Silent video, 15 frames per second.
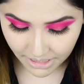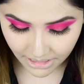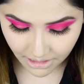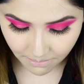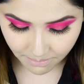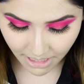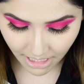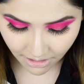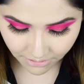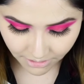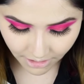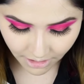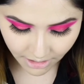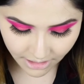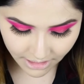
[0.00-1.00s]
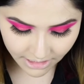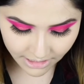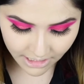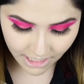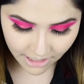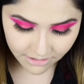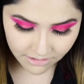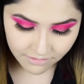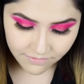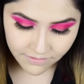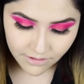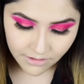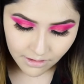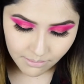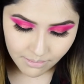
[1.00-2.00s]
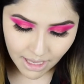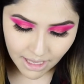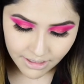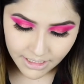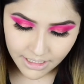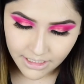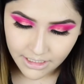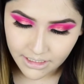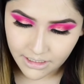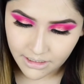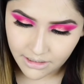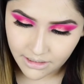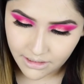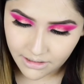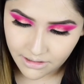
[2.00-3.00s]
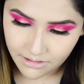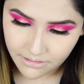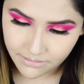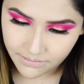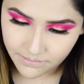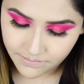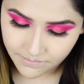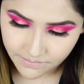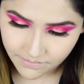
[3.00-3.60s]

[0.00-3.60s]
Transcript: Becca powder and how you feel about it. Um,